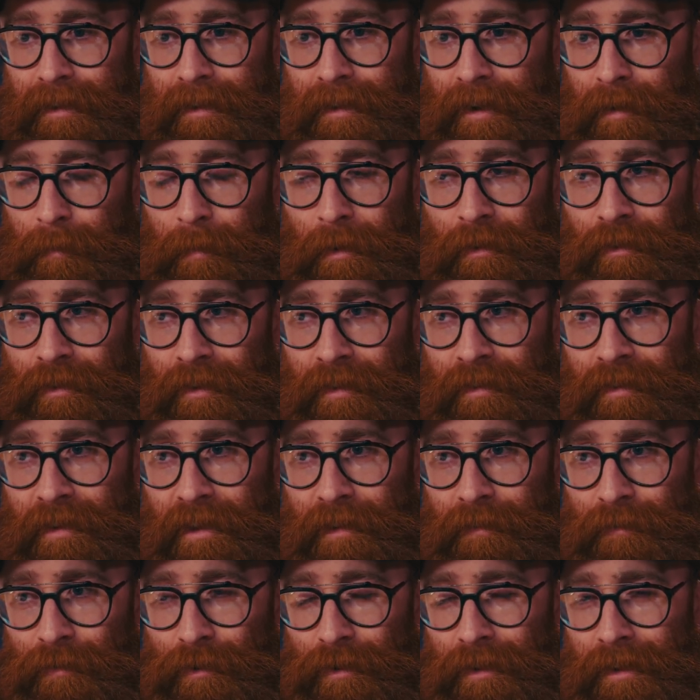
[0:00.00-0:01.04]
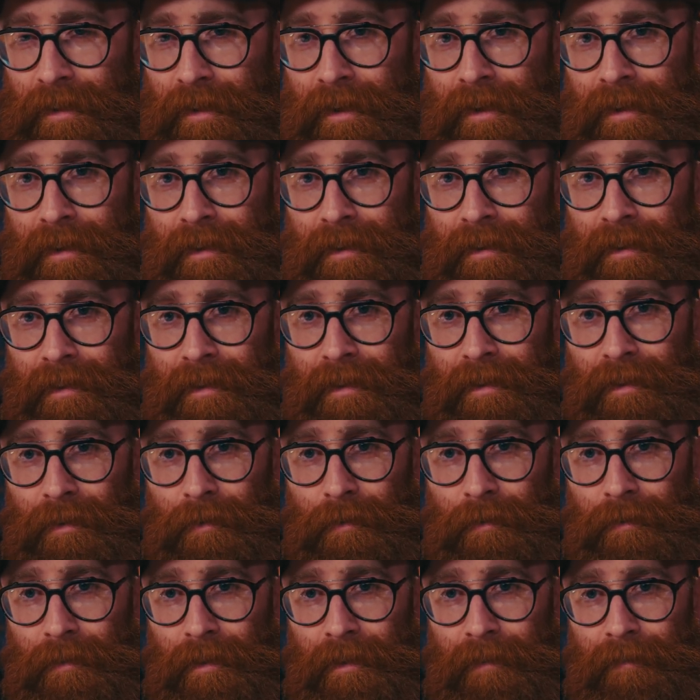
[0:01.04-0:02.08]
a bunch of seafood and that, and
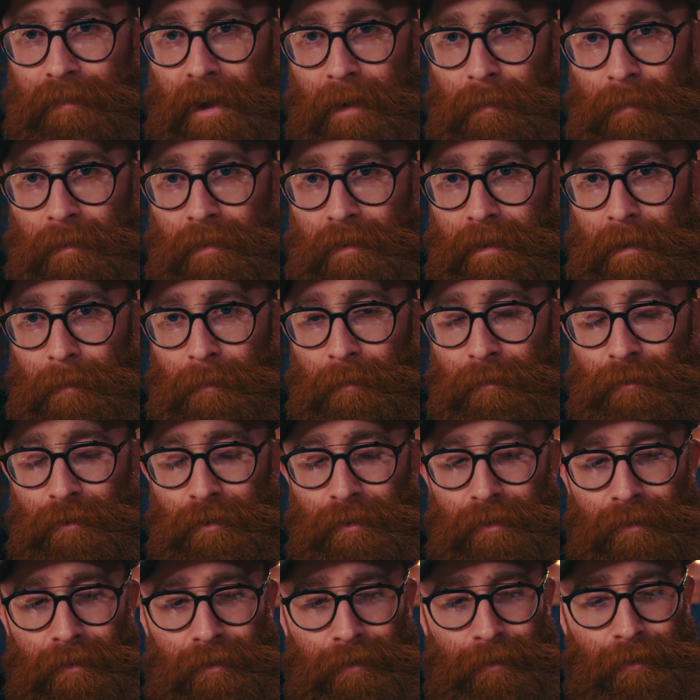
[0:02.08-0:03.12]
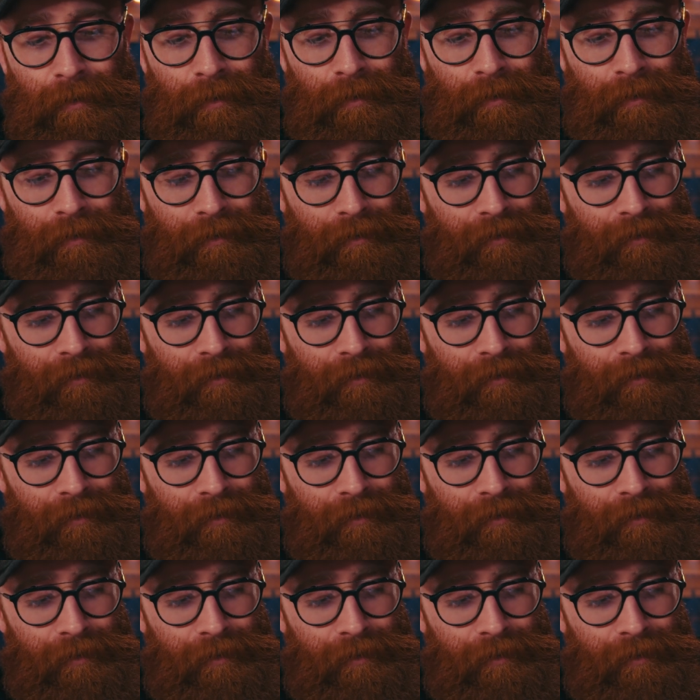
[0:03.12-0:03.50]
all the family's coming round, so